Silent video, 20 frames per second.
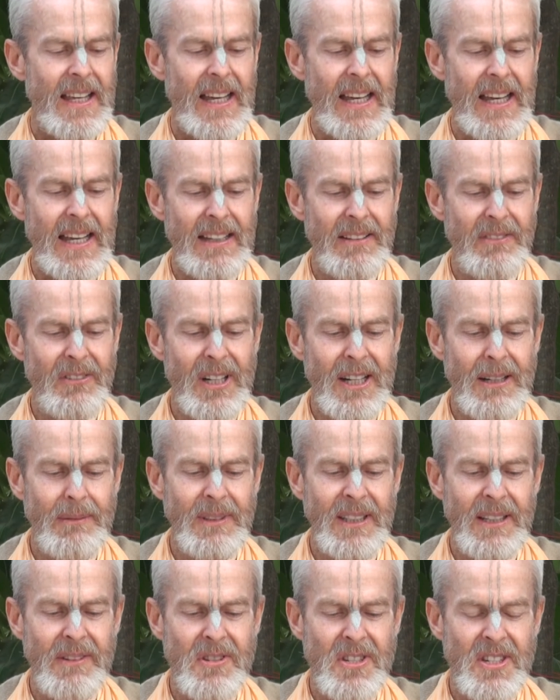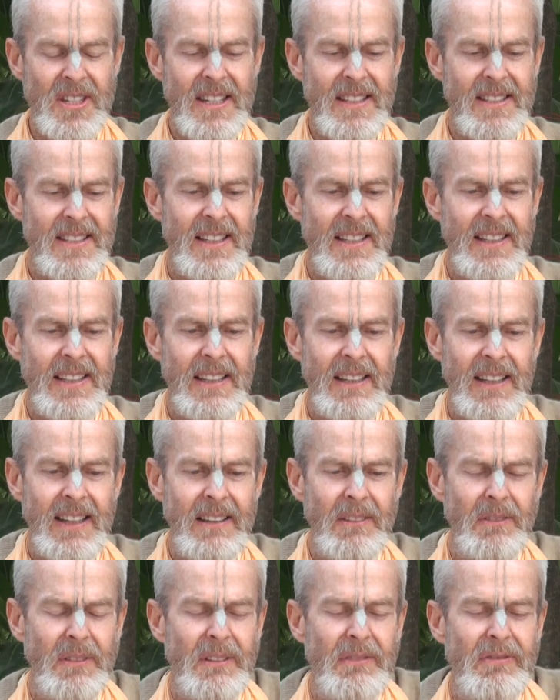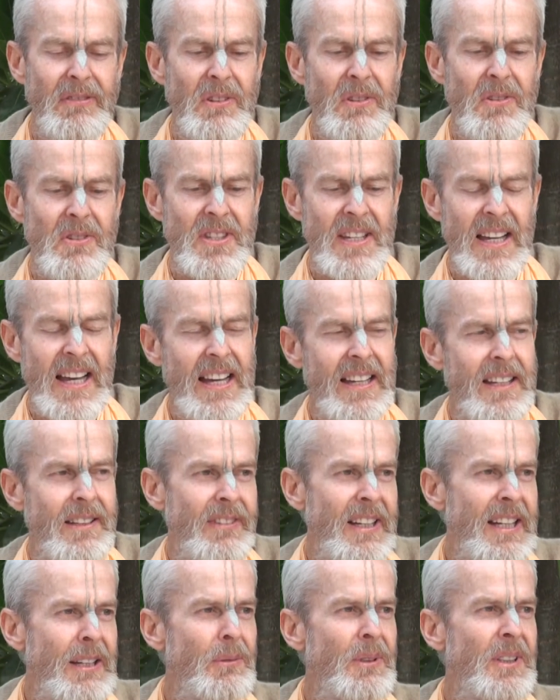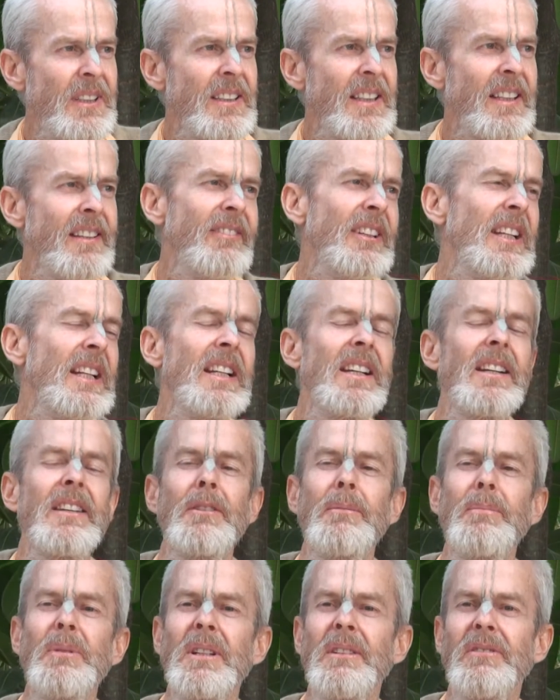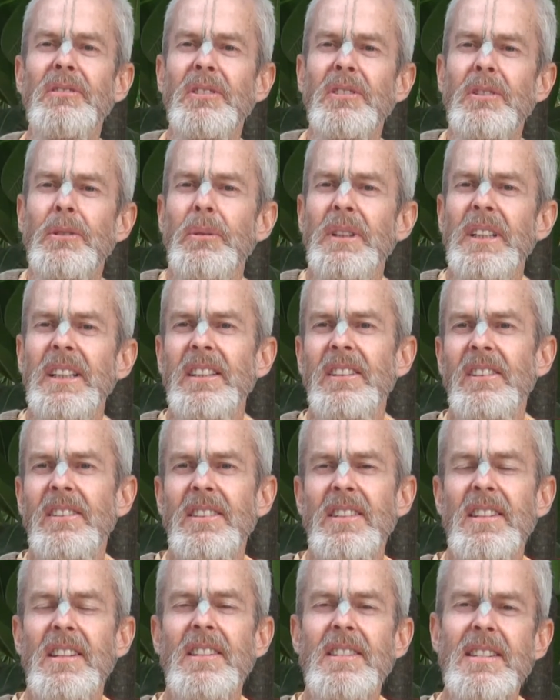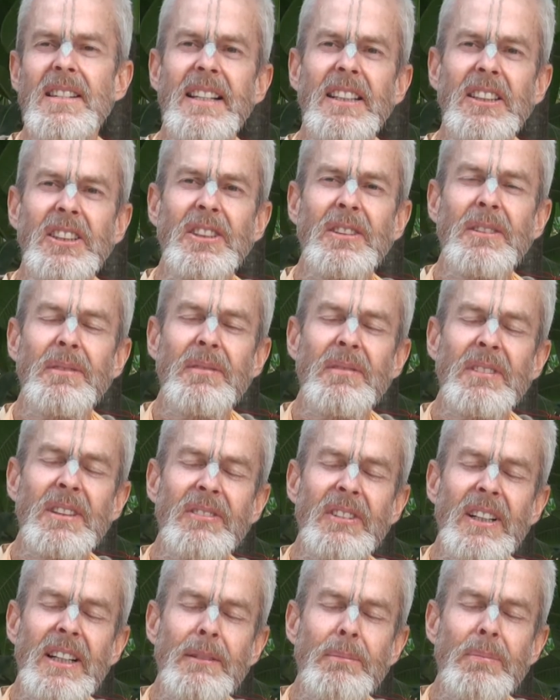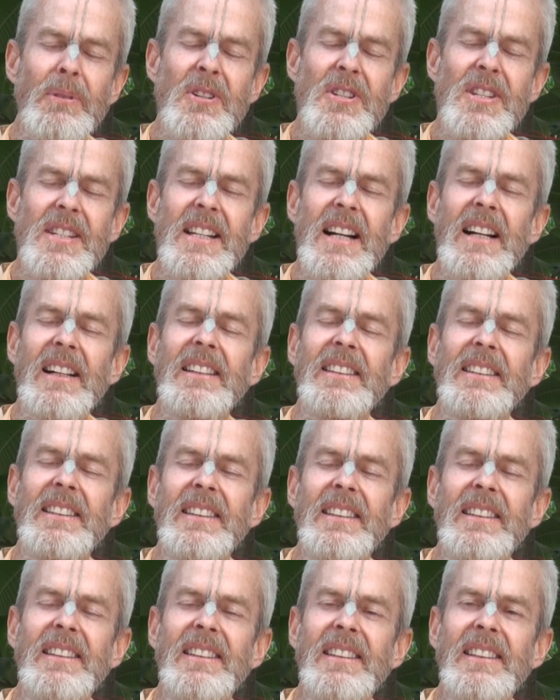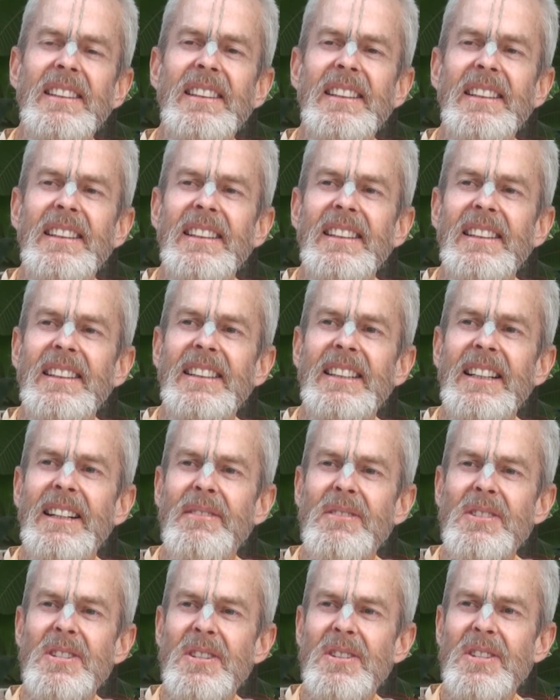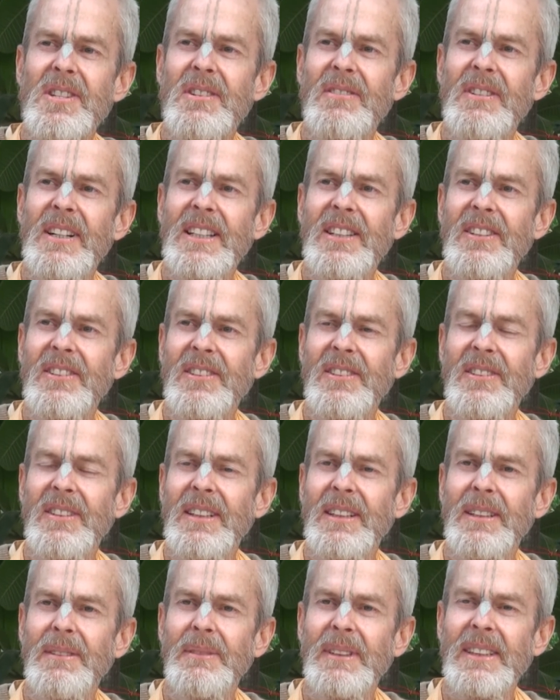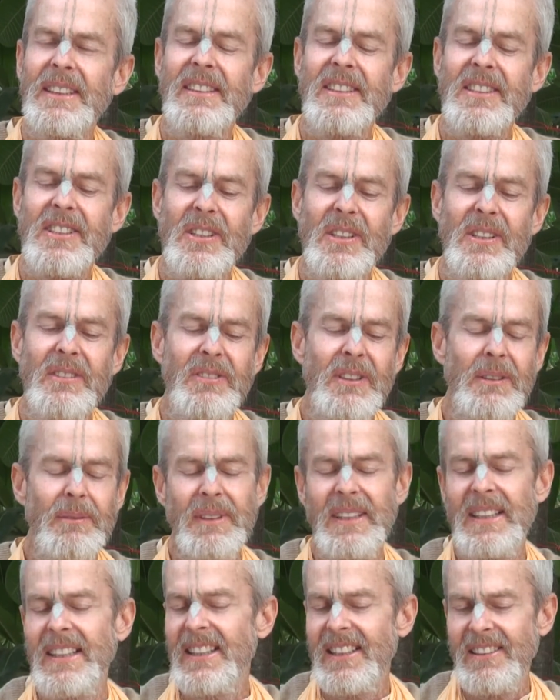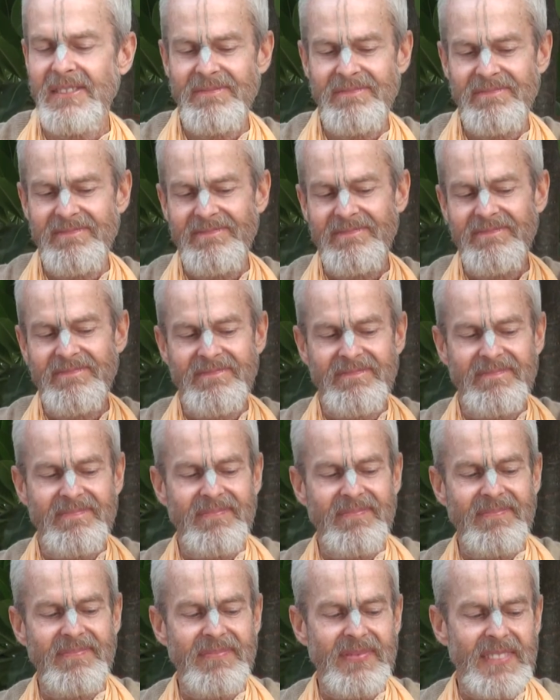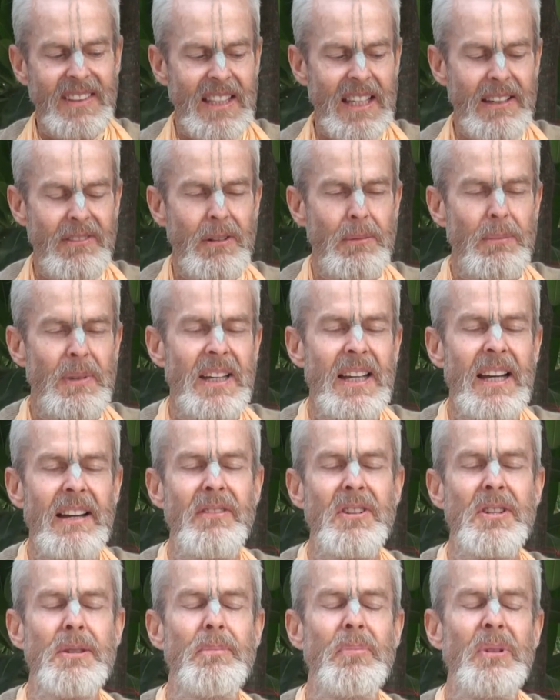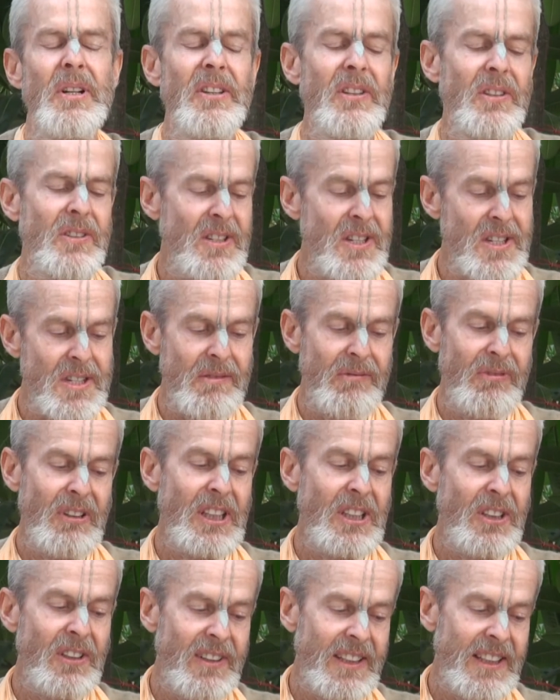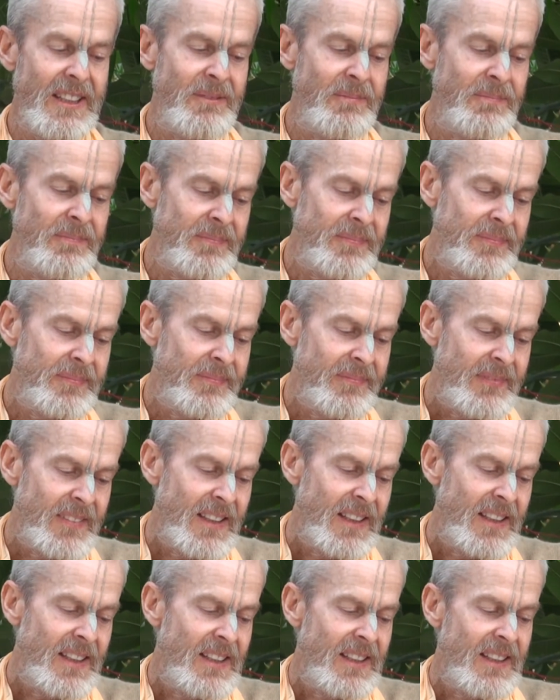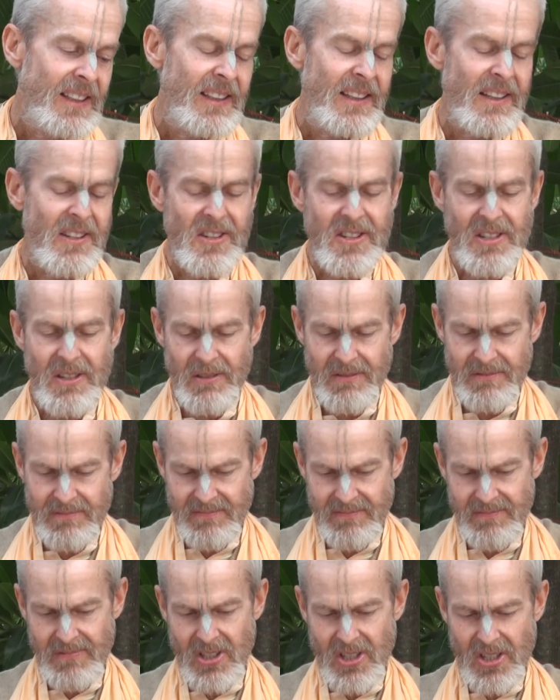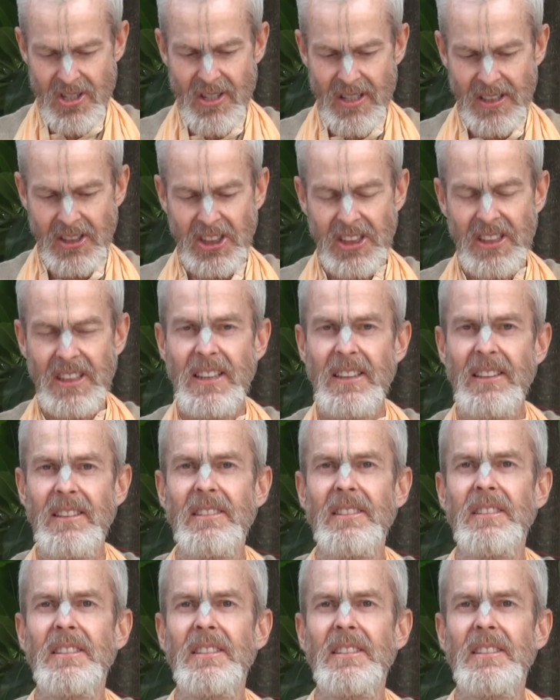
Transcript: and Ram loves Sita, and he refused the hand of anyone, of any other beautiful queen or celestial divine personality, comes to surrender to him and serve him, and then he even may have his brother disfigure them. He's so staunchly